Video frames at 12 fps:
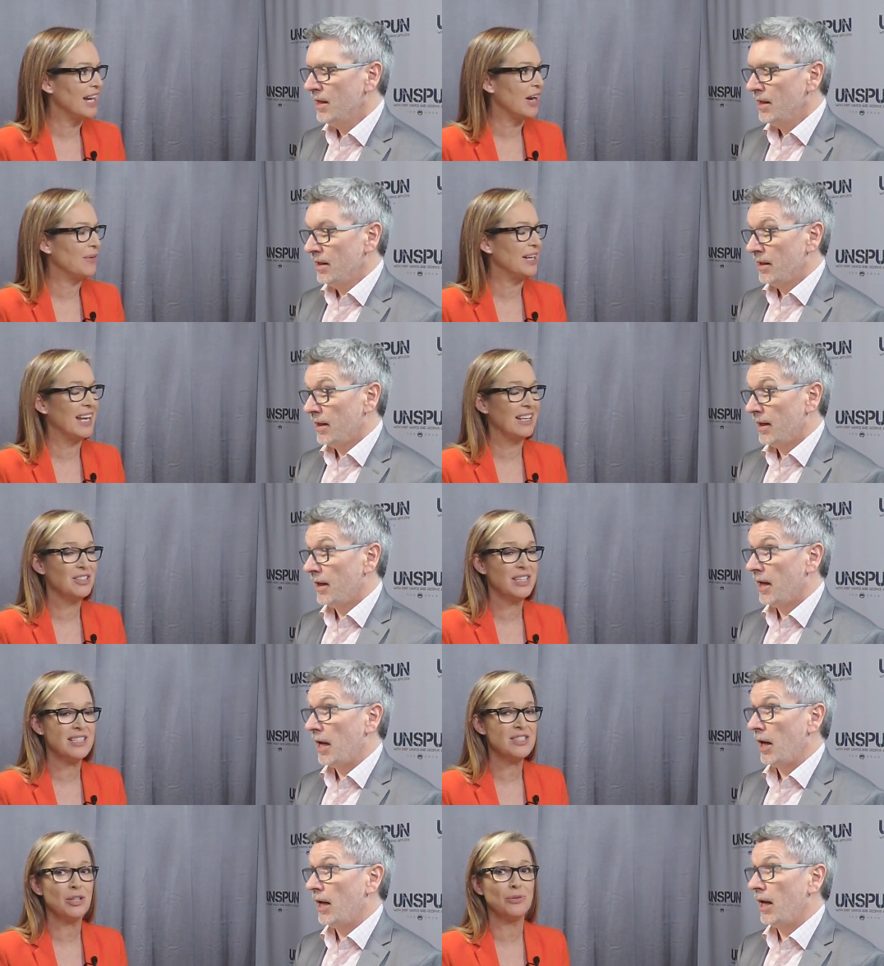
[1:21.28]
Speaker 1: now? And
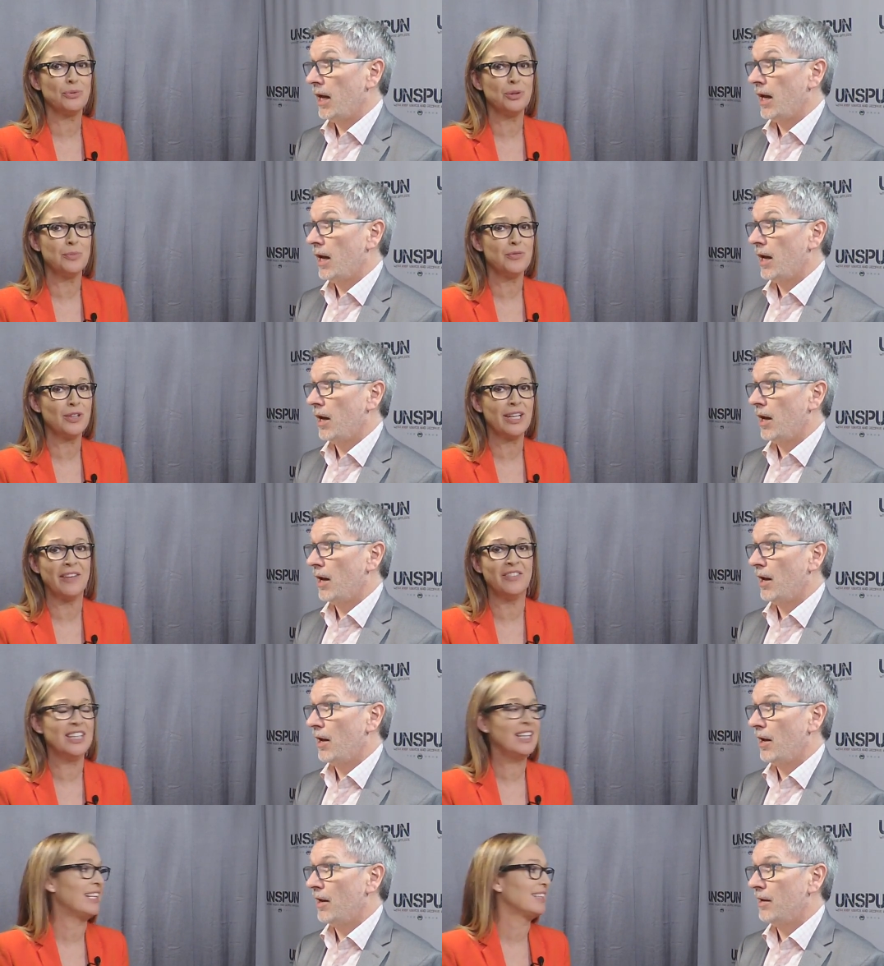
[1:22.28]
is there room for
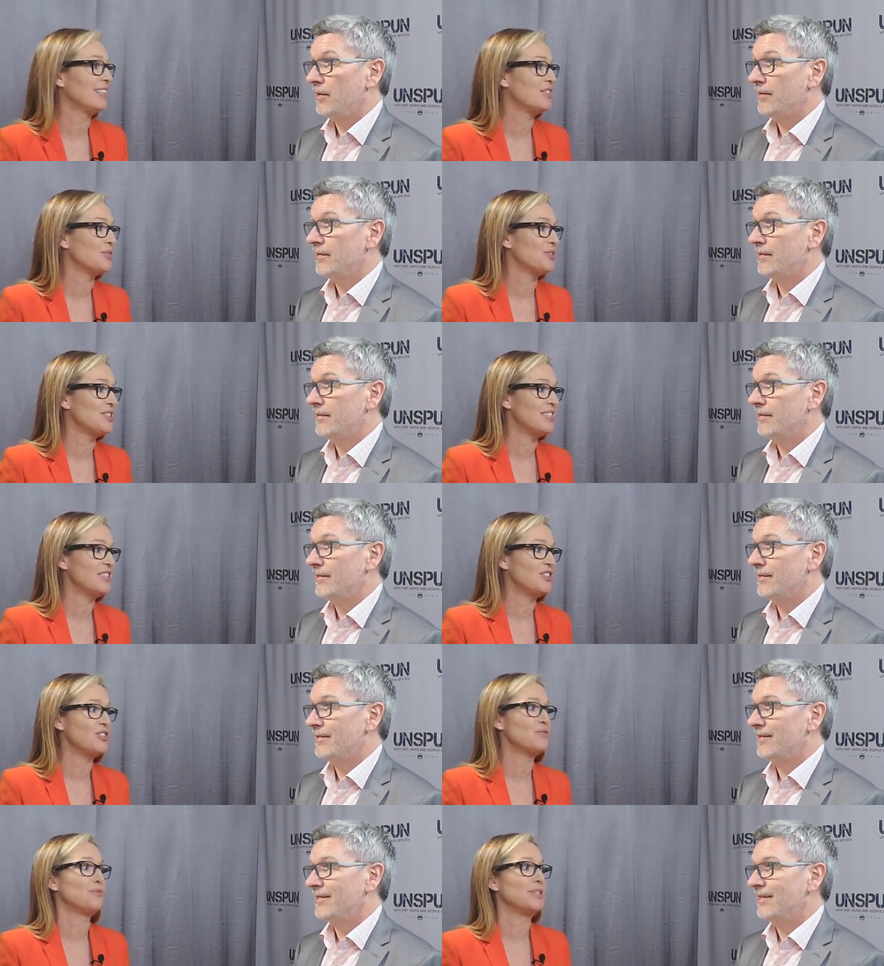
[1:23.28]
levity like this, or is this
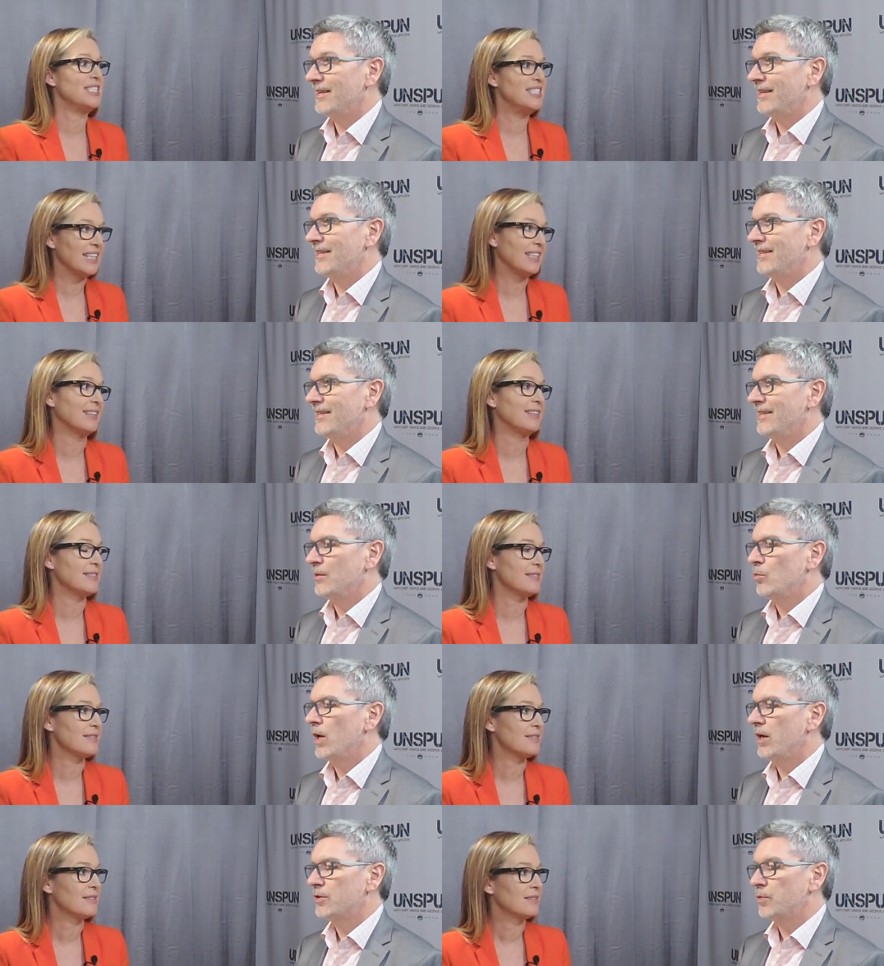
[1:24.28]
just ridiculous?
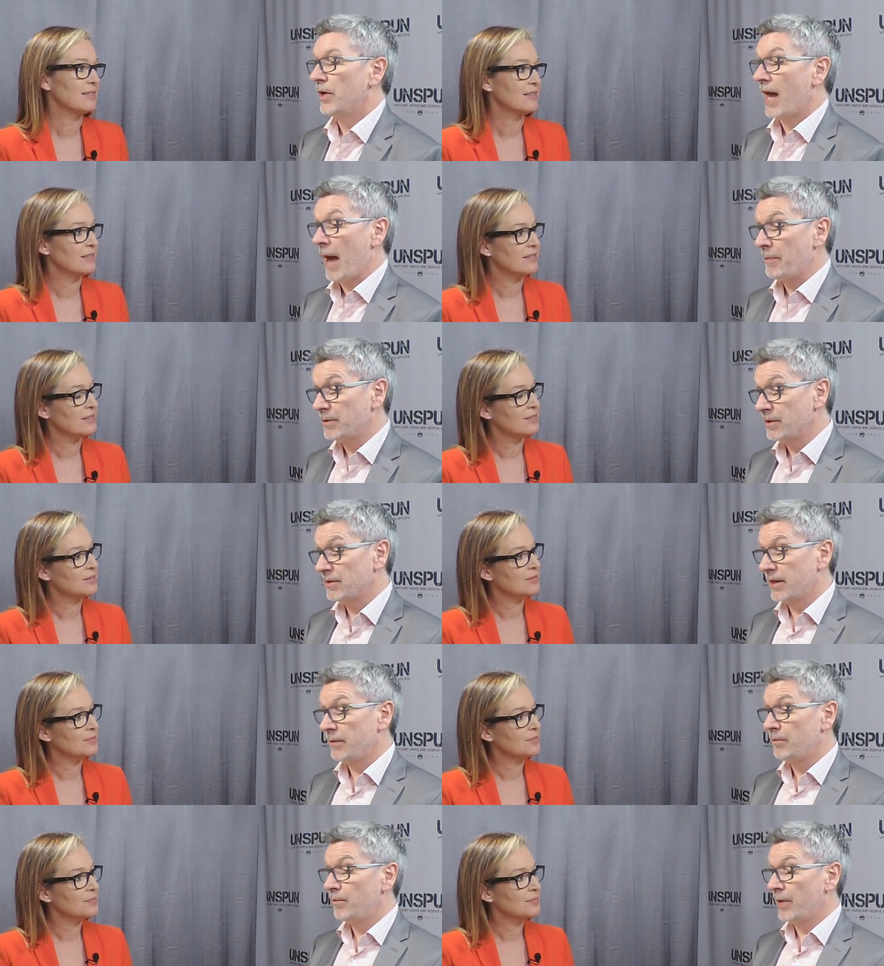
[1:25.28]
Speaker 2: Well, it's what happens is
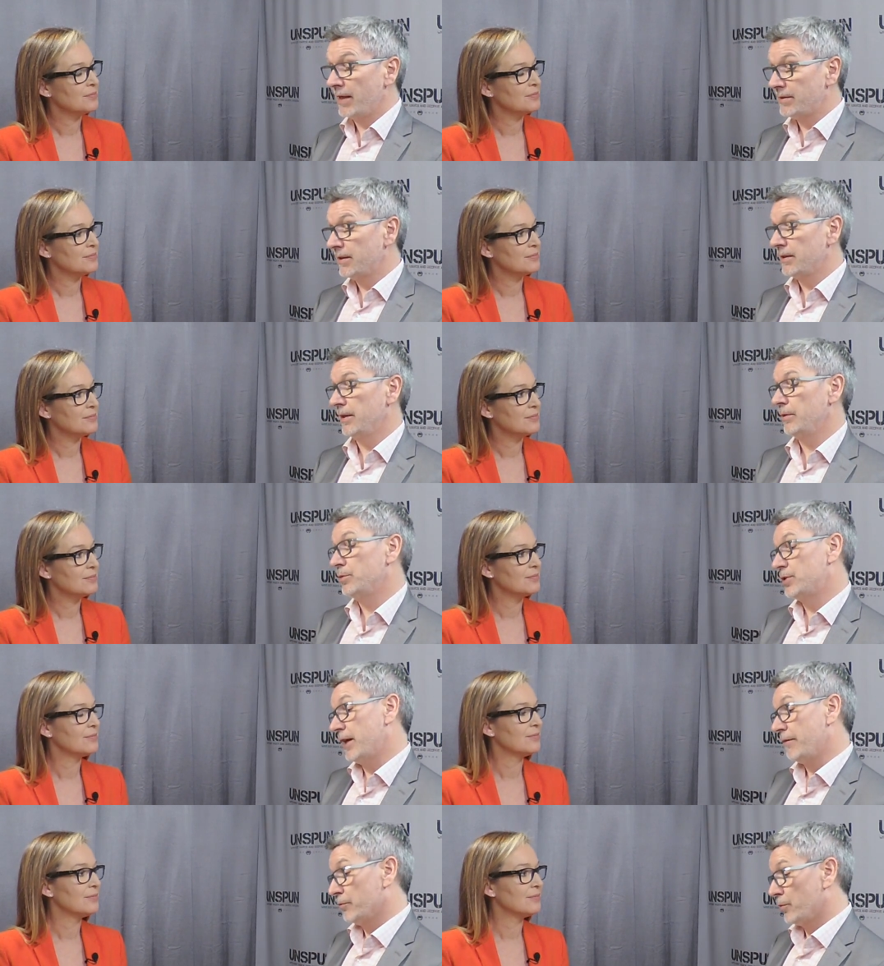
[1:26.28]
they basically, which
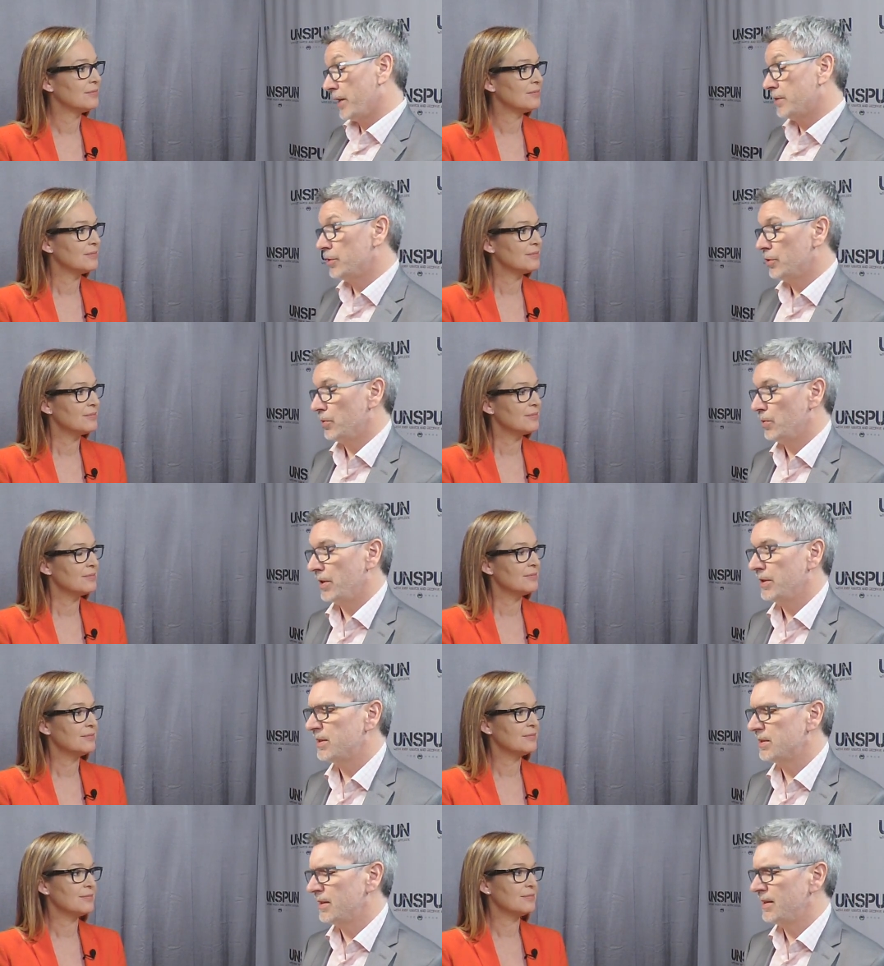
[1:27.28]
they have the right to do, and this
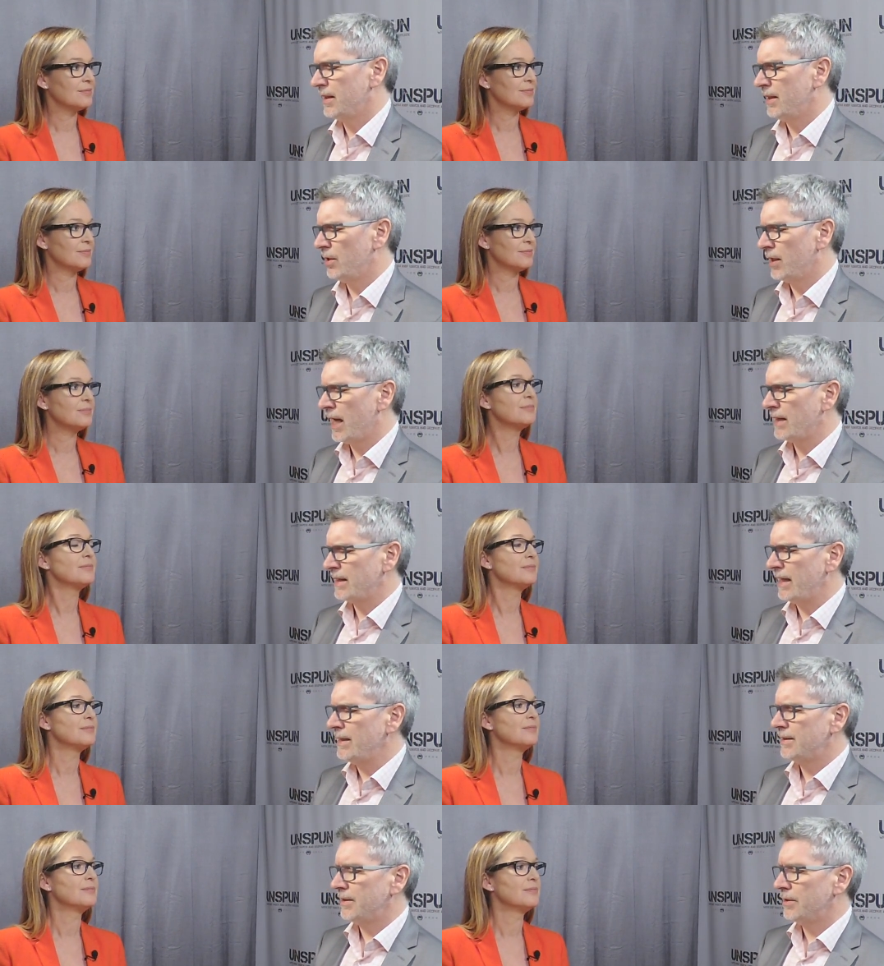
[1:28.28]
isn't as
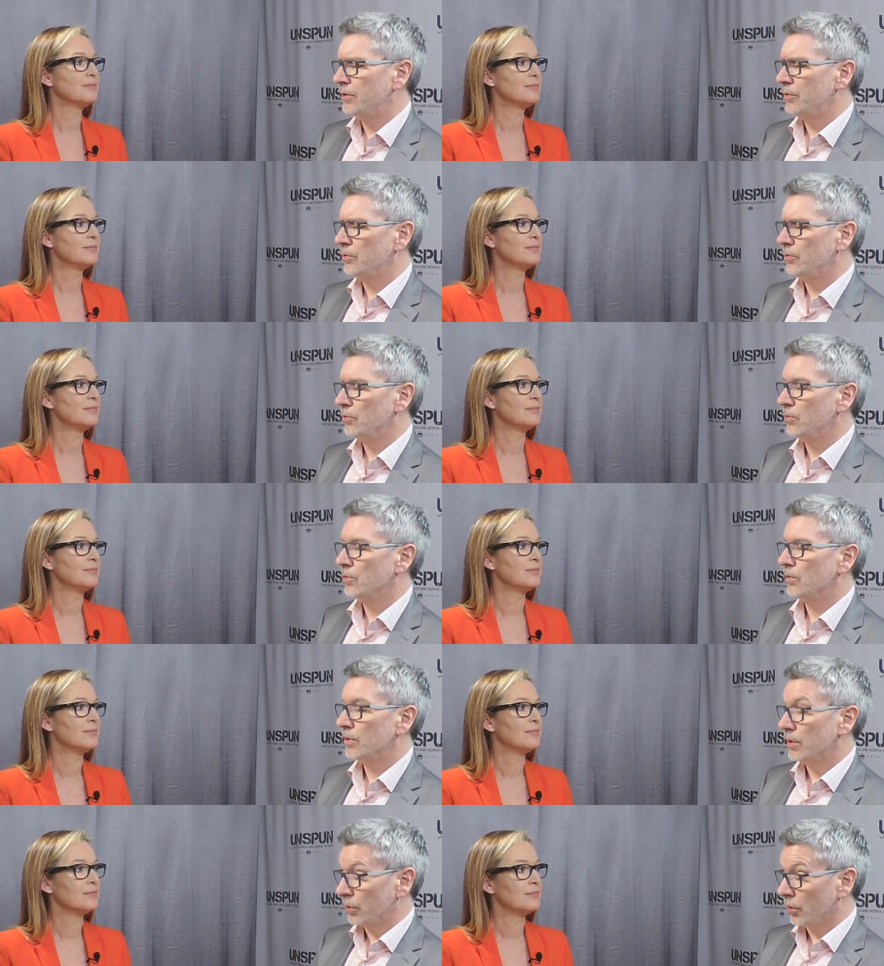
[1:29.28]
easy to do
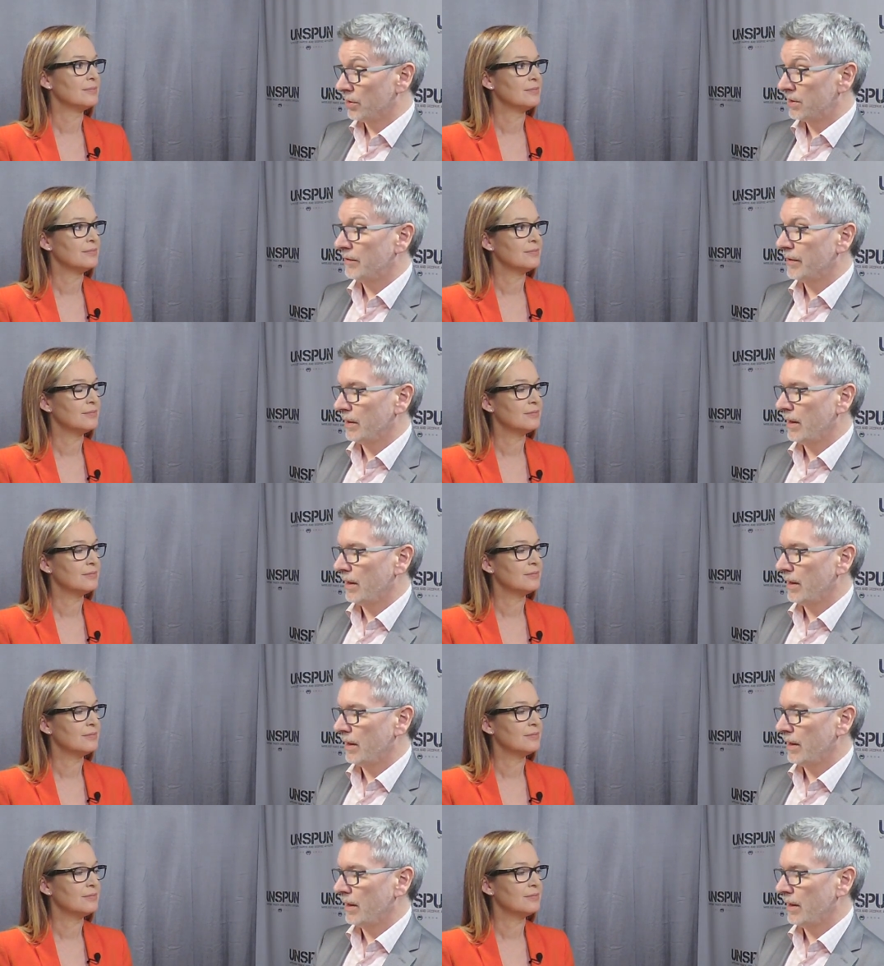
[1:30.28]
on a civic